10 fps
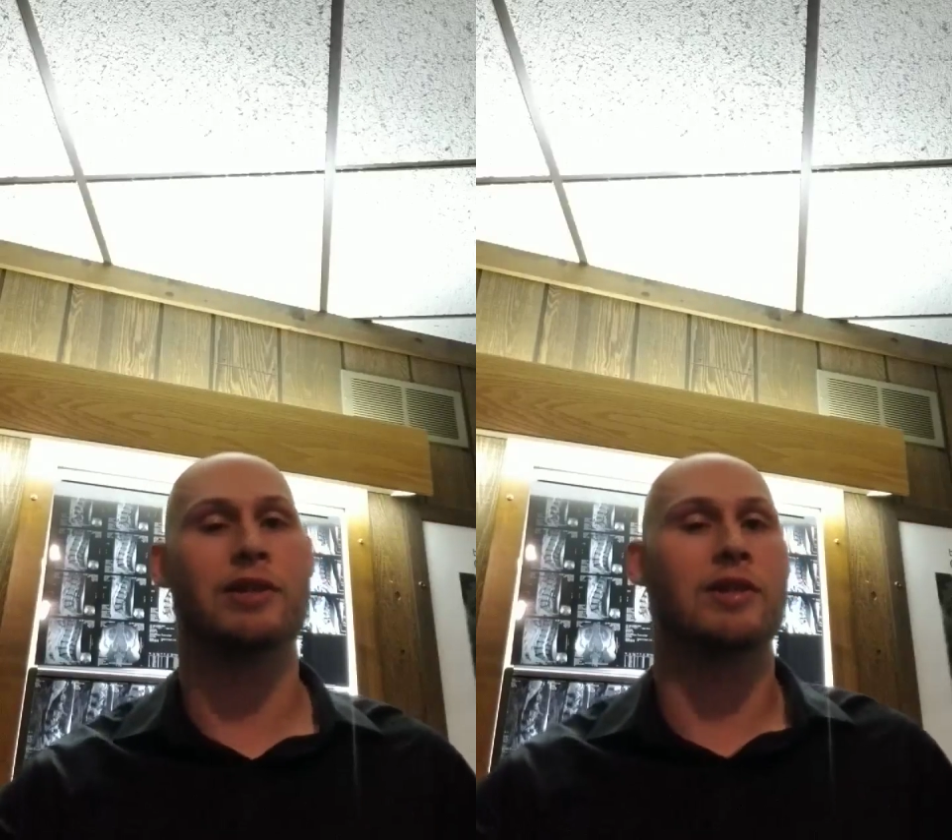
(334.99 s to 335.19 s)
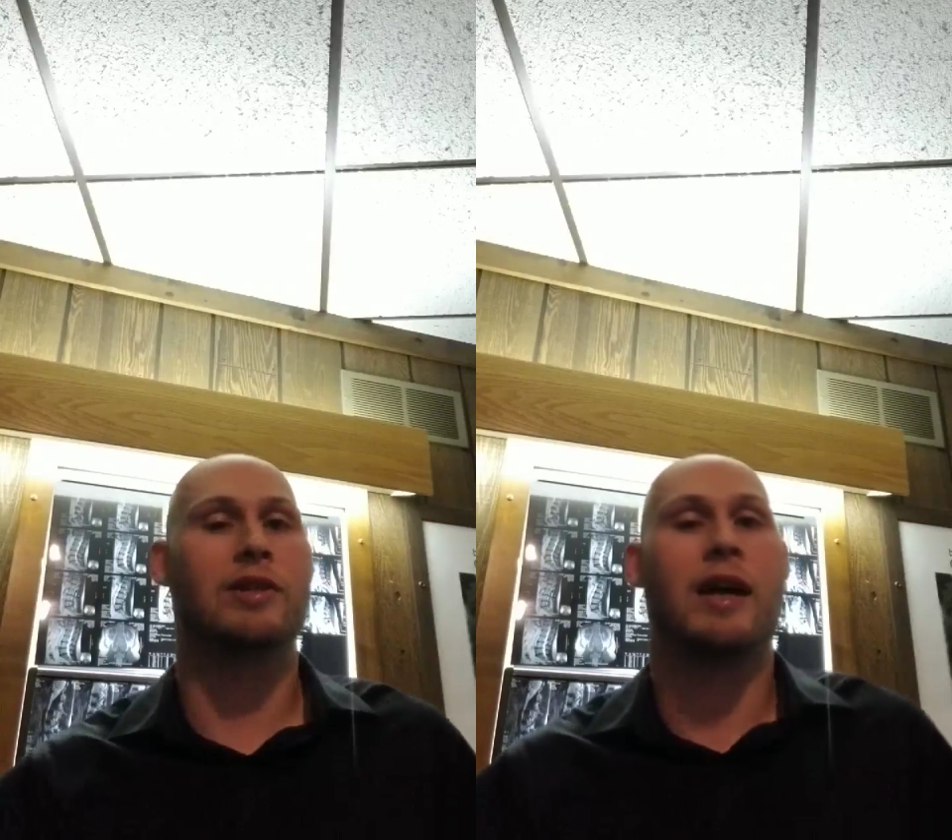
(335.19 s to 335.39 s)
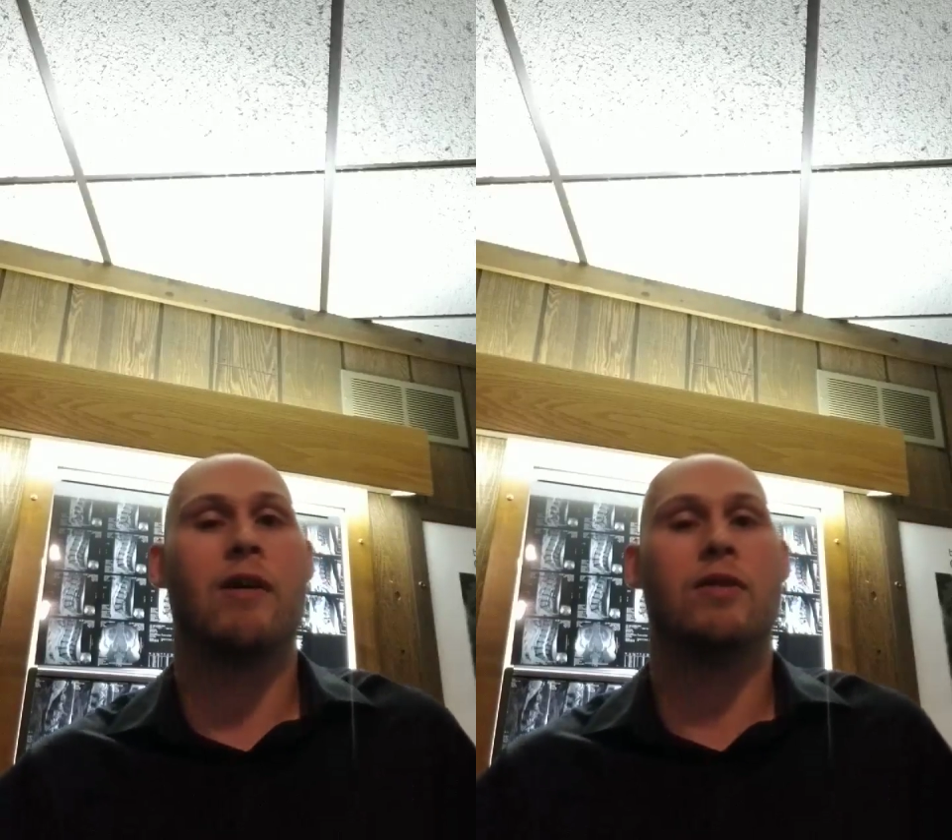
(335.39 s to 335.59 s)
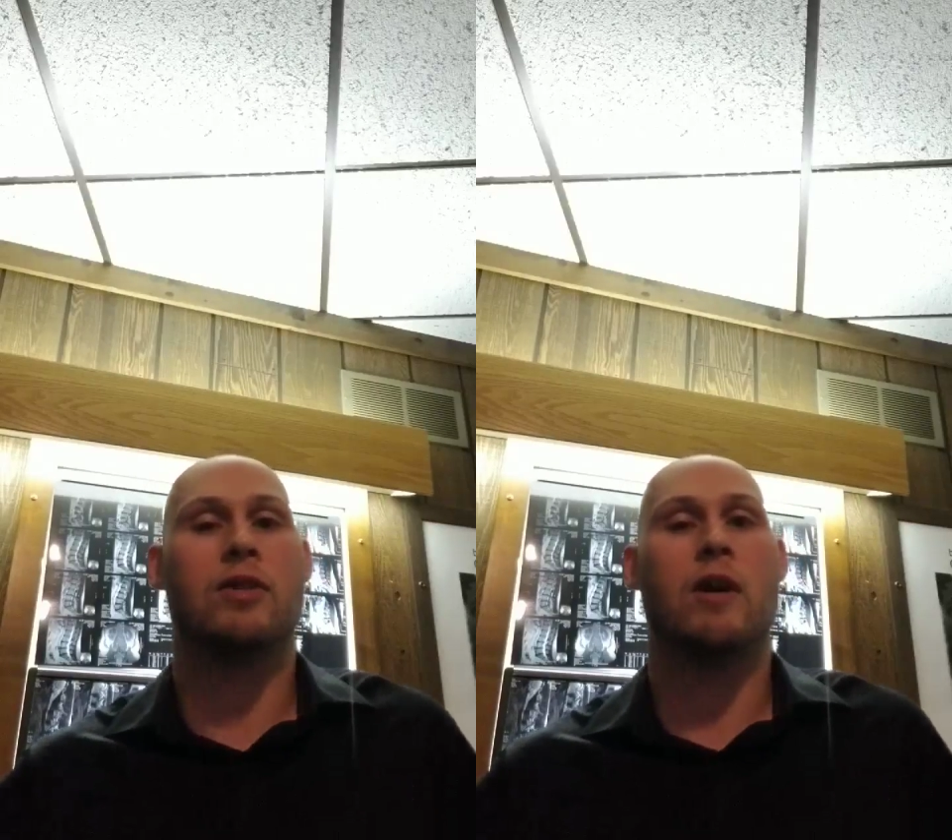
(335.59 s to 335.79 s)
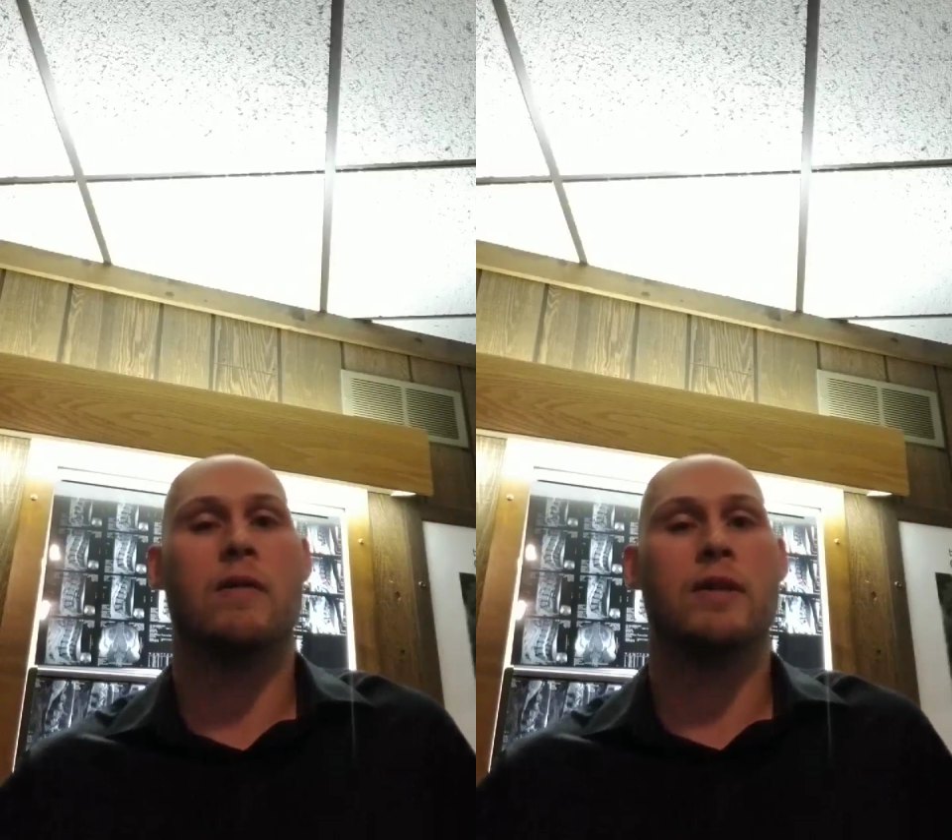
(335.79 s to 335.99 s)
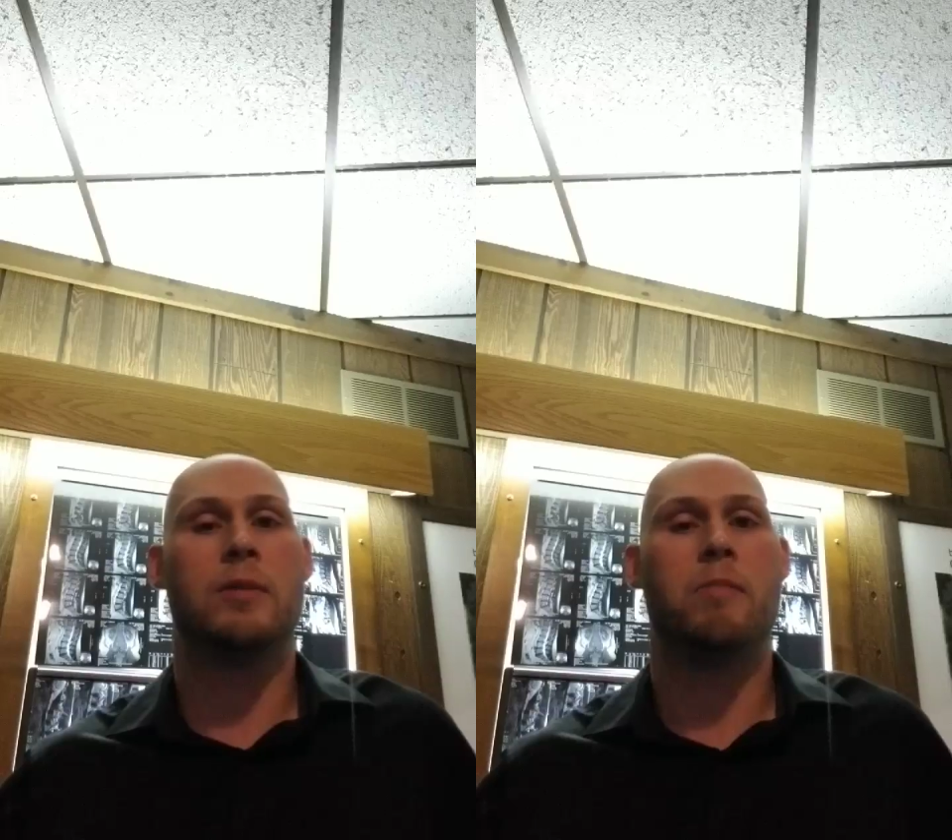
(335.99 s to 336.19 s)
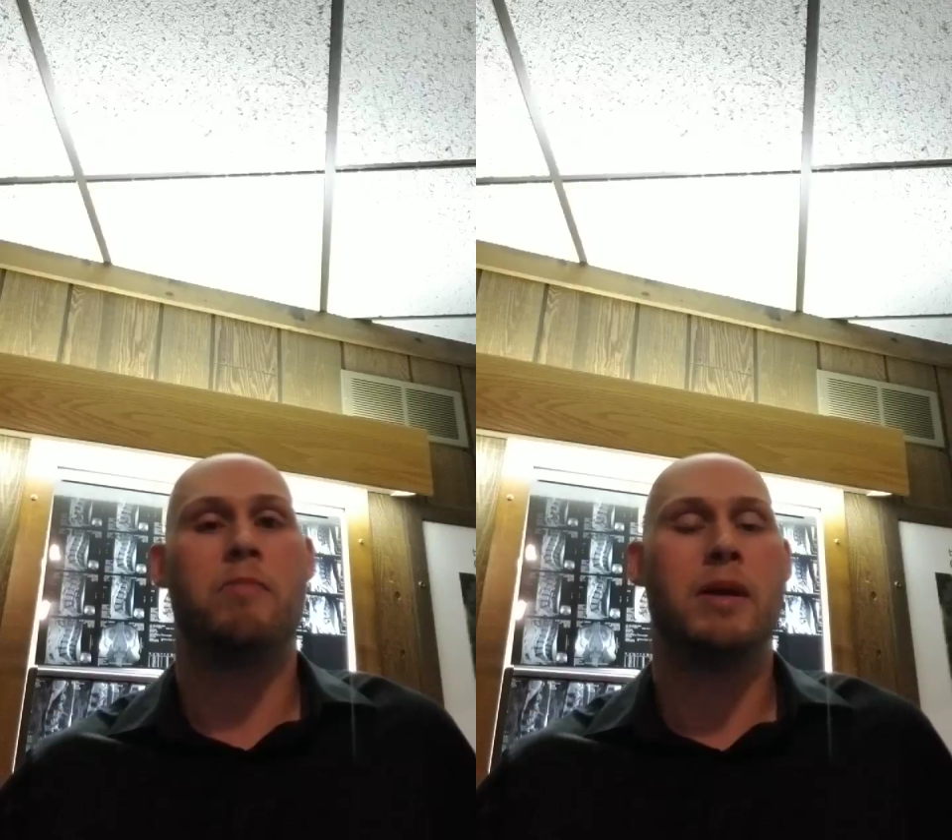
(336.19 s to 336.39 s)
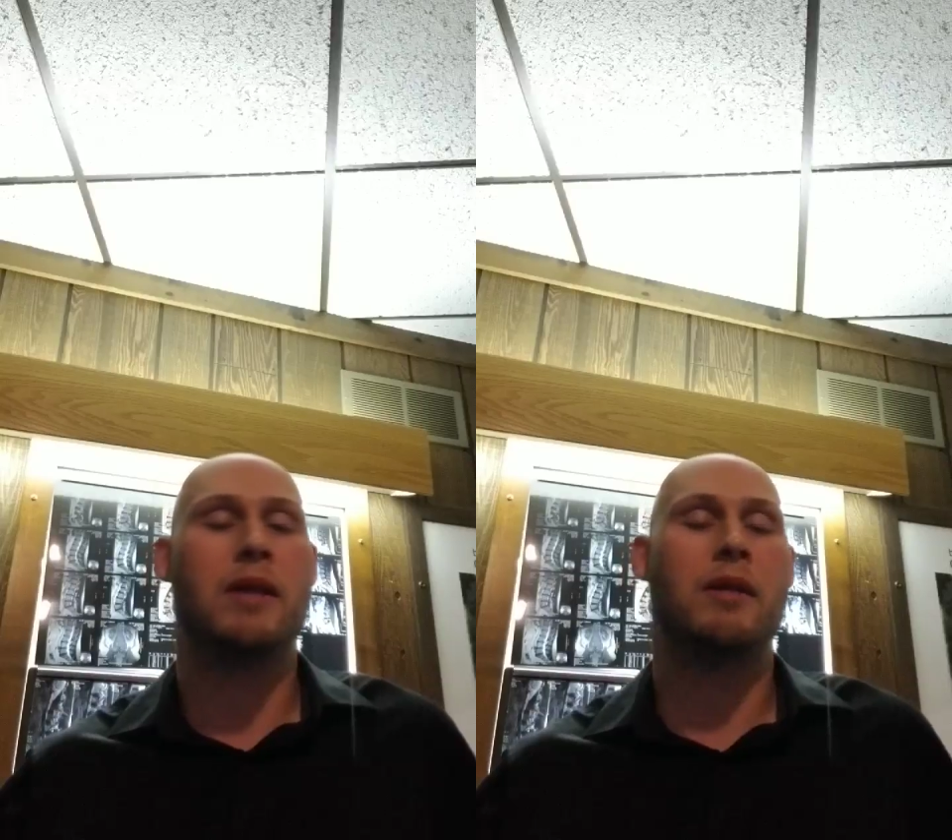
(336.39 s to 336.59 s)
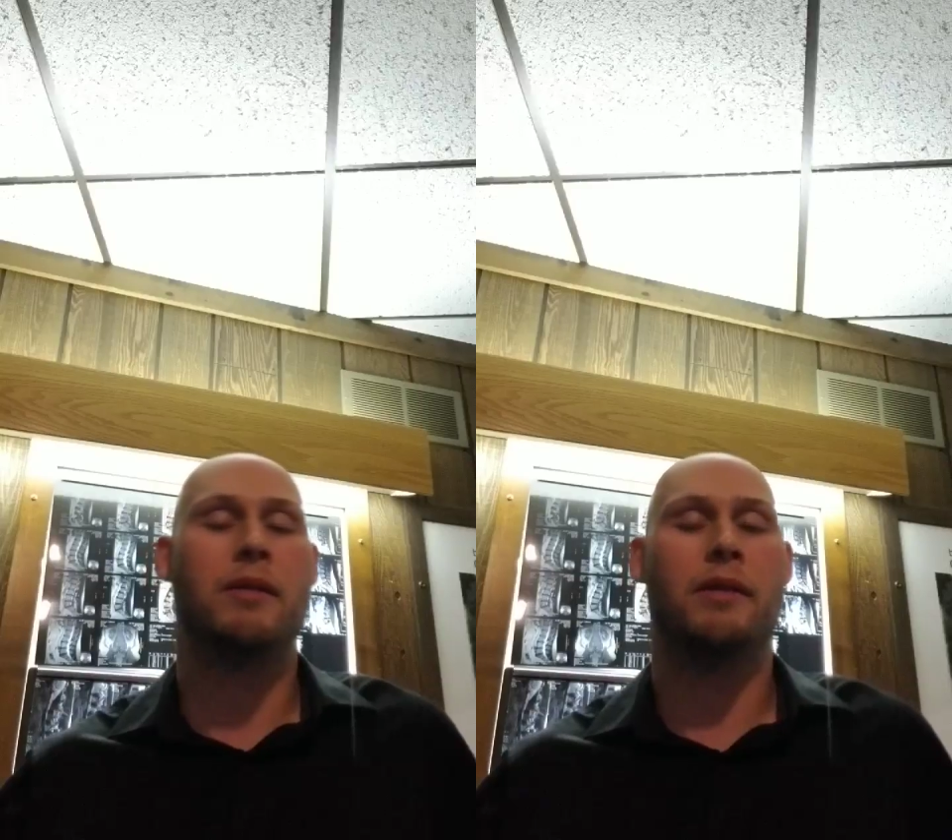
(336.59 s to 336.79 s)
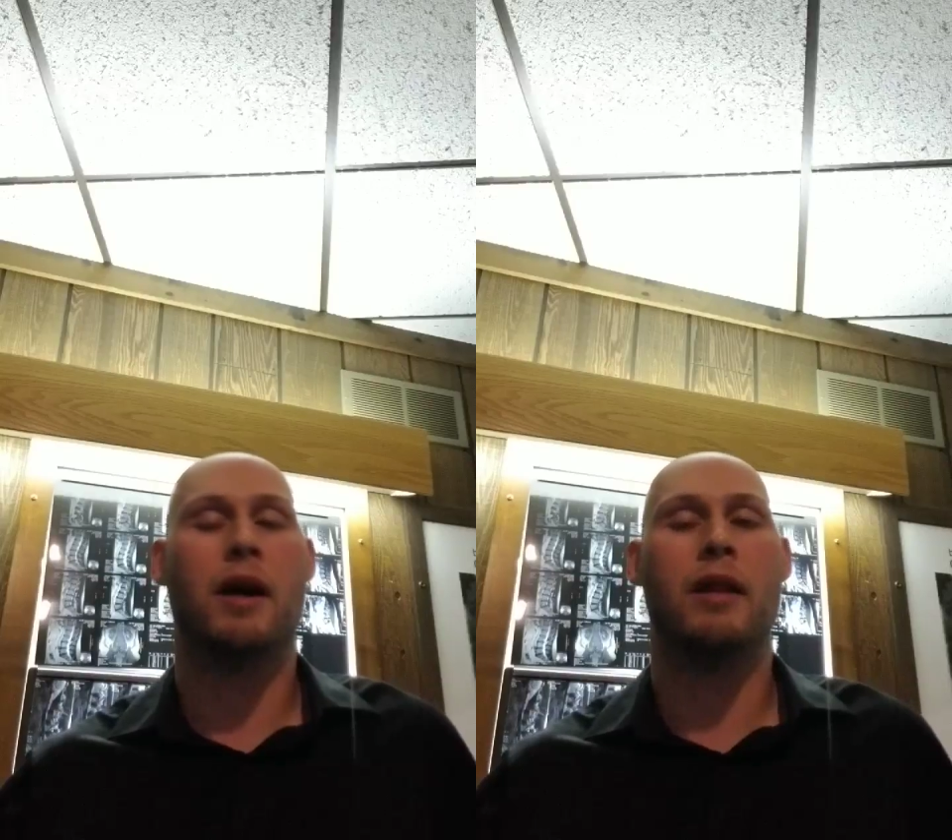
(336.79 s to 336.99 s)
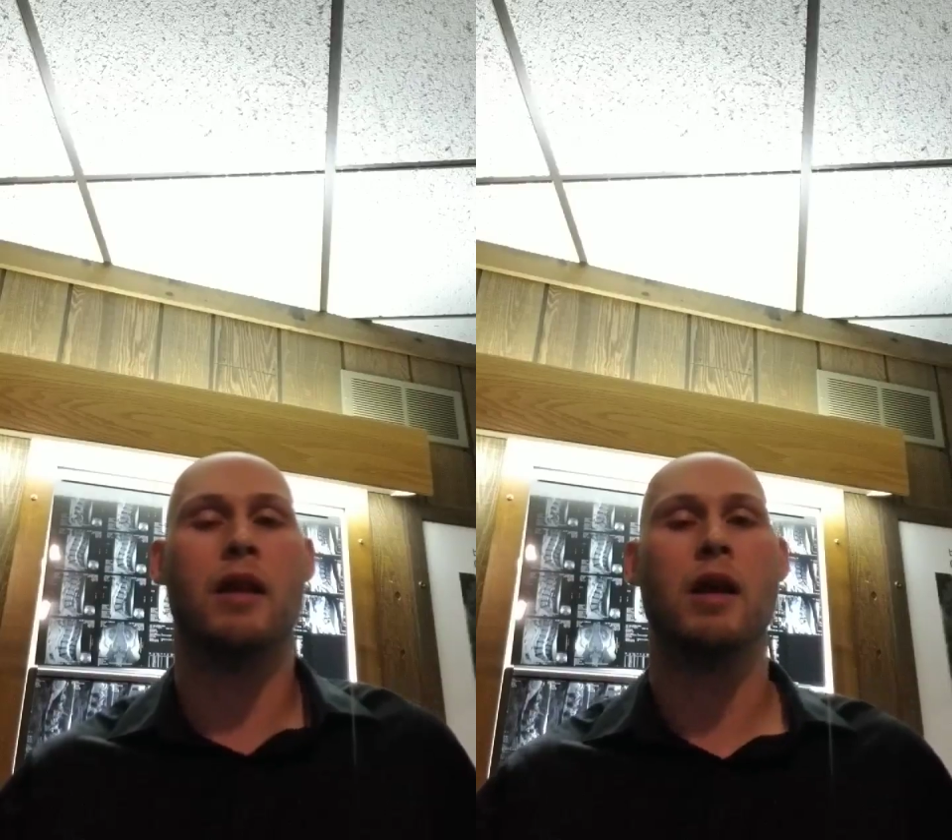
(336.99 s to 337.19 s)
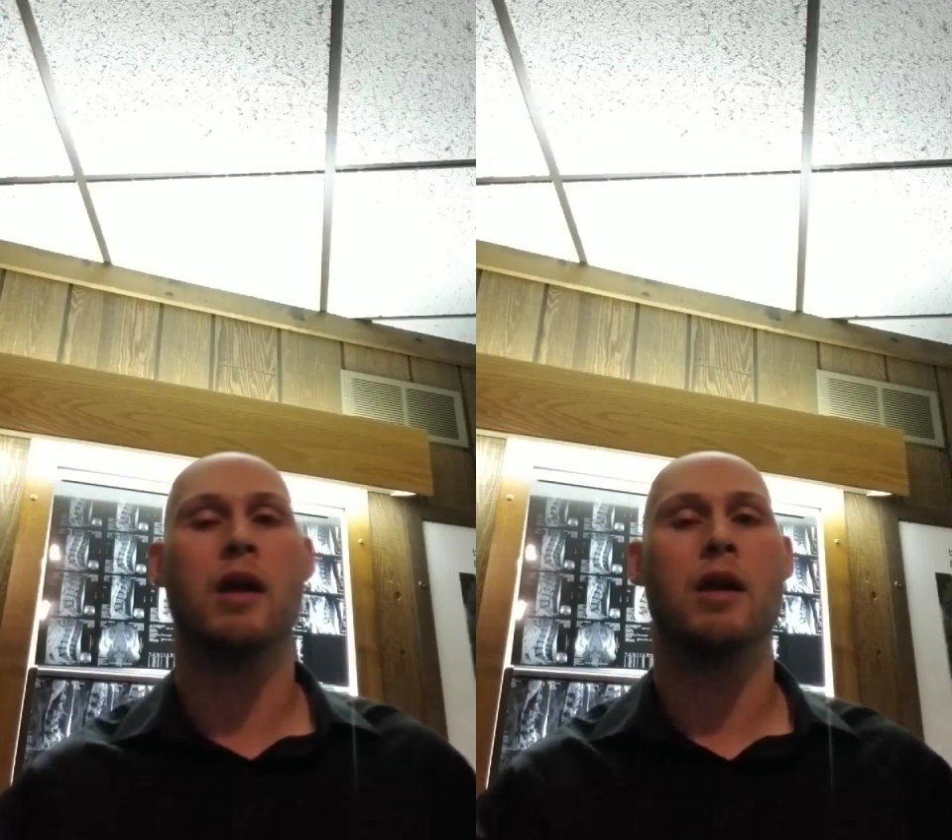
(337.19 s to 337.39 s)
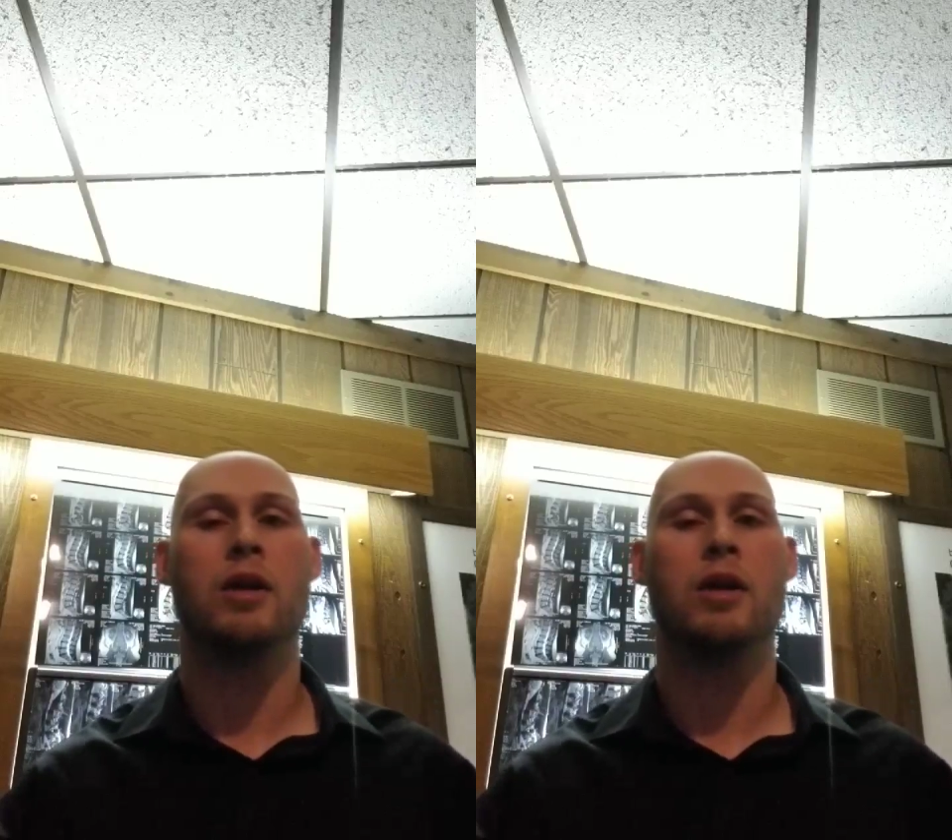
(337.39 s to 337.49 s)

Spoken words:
It's just how it's always been done.